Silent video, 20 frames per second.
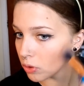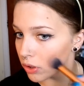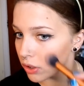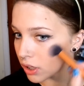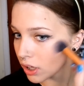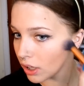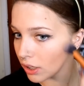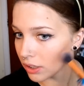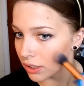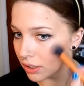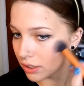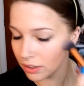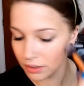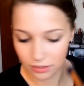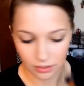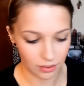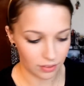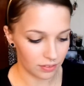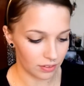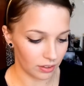colour in
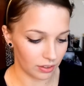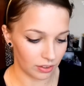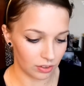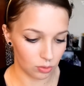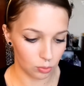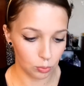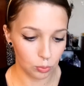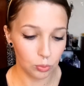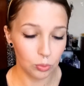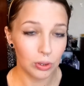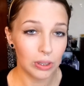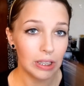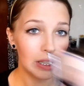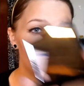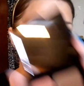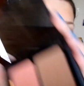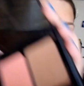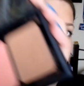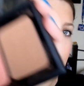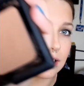this, like, it's
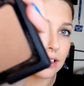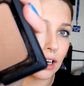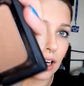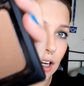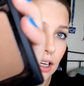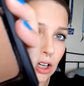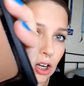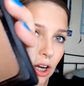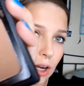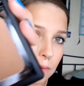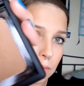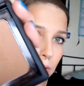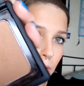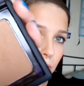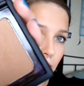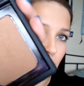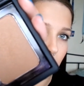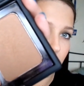really dark. I'm not that